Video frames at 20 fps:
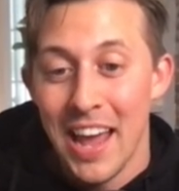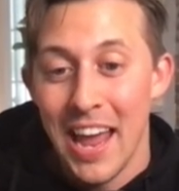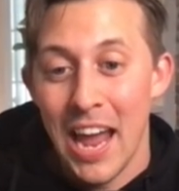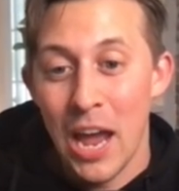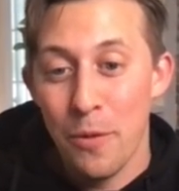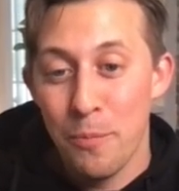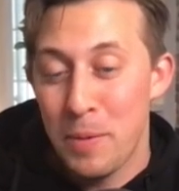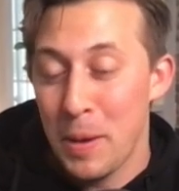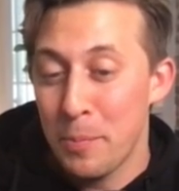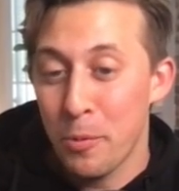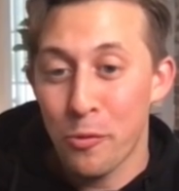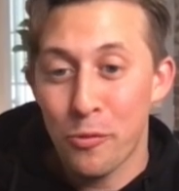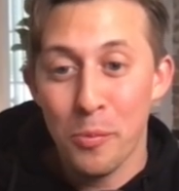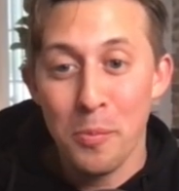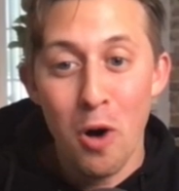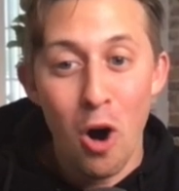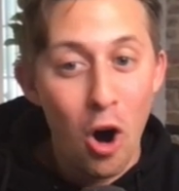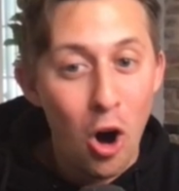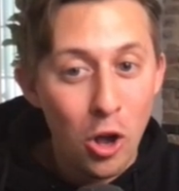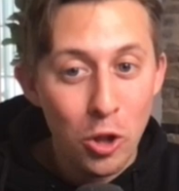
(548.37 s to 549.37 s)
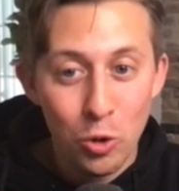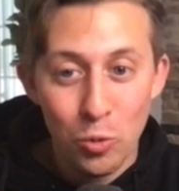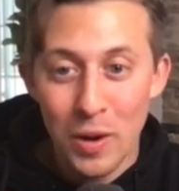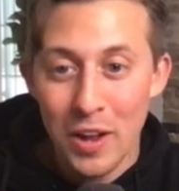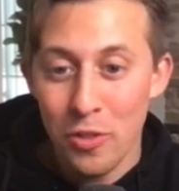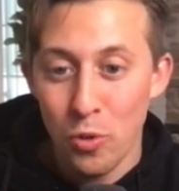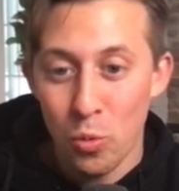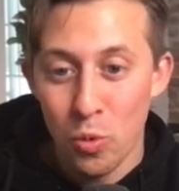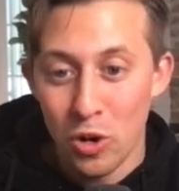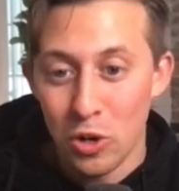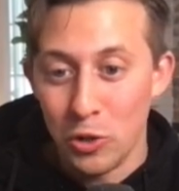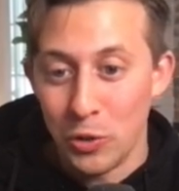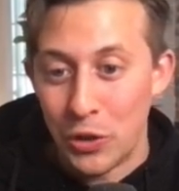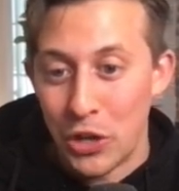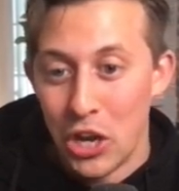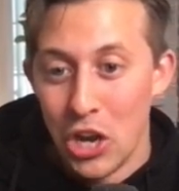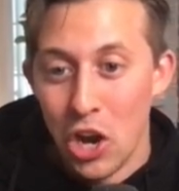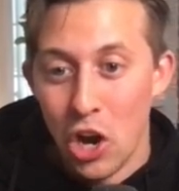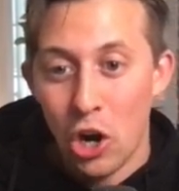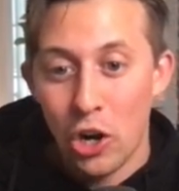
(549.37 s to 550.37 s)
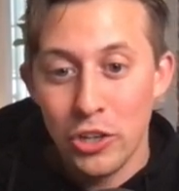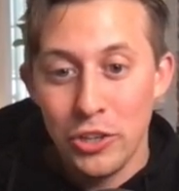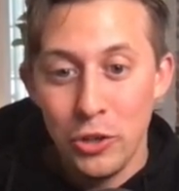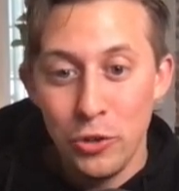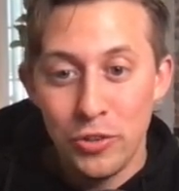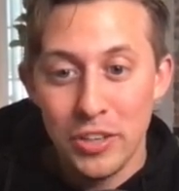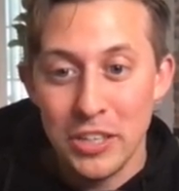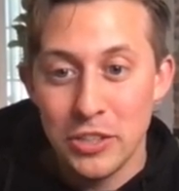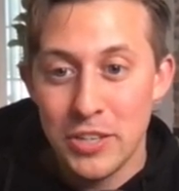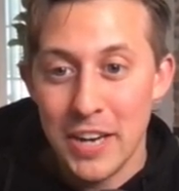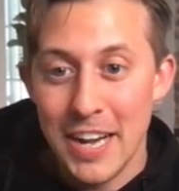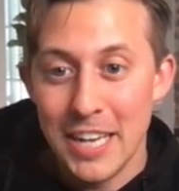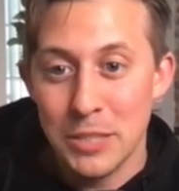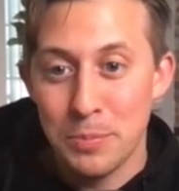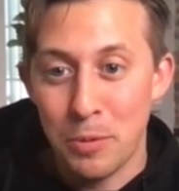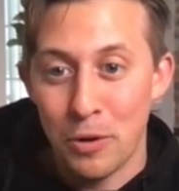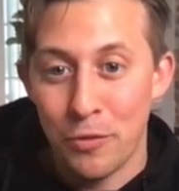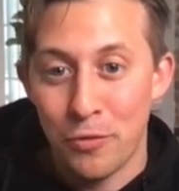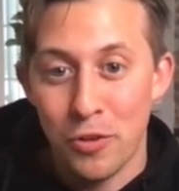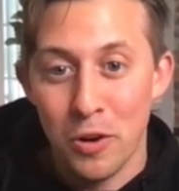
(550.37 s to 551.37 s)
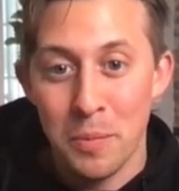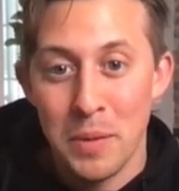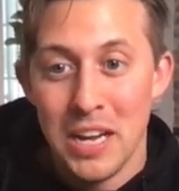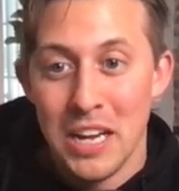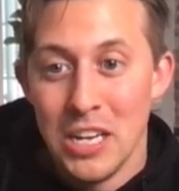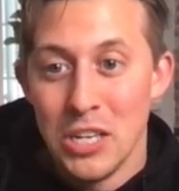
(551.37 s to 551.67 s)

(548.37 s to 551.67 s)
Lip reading: And people from all around the world are using Jasper from